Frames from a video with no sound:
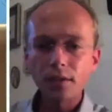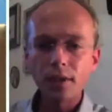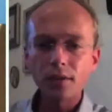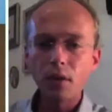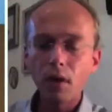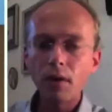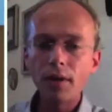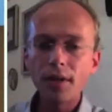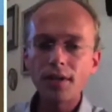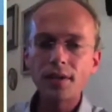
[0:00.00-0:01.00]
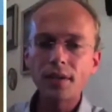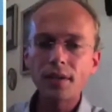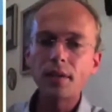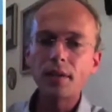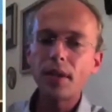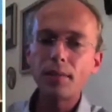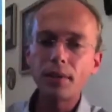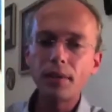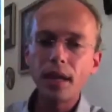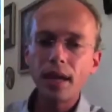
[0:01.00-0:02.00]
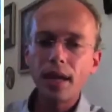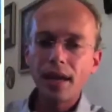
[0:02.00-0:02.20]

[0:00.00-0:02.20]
and to all his people,